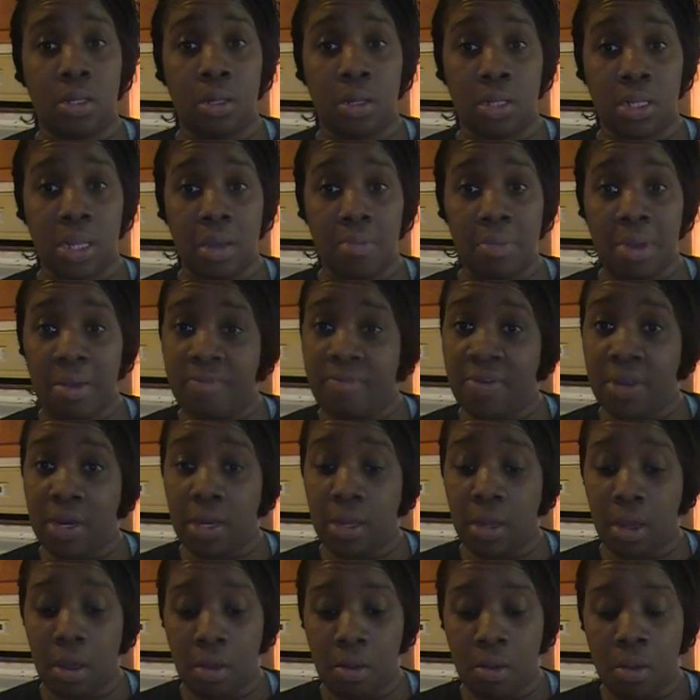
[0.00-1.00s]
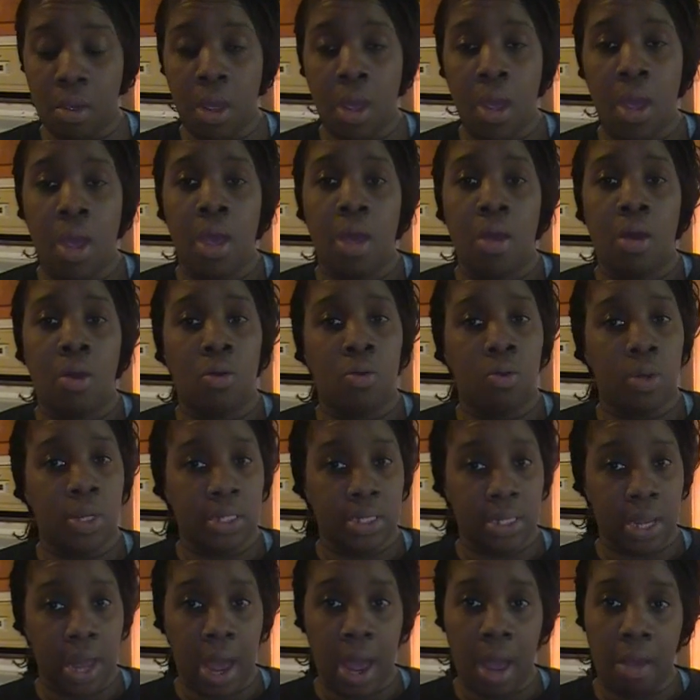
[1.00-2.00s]
looked at my video, who
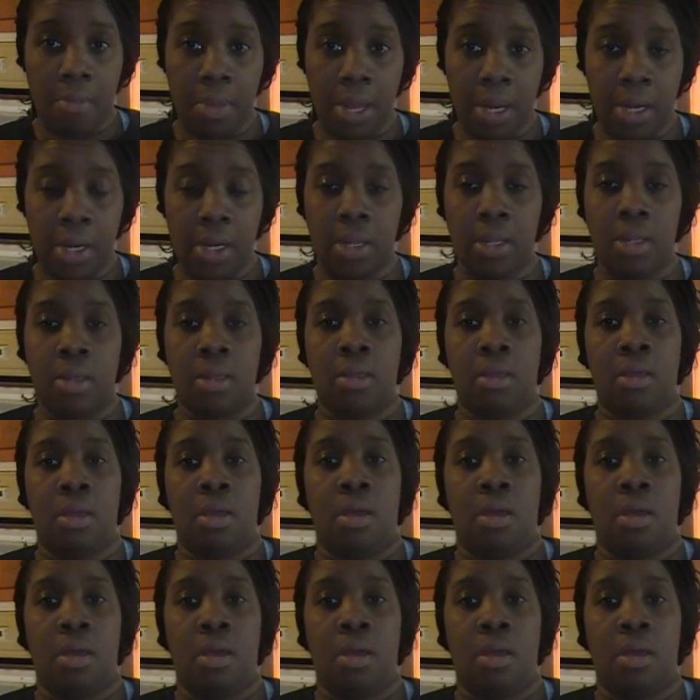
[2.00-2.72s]
has commented.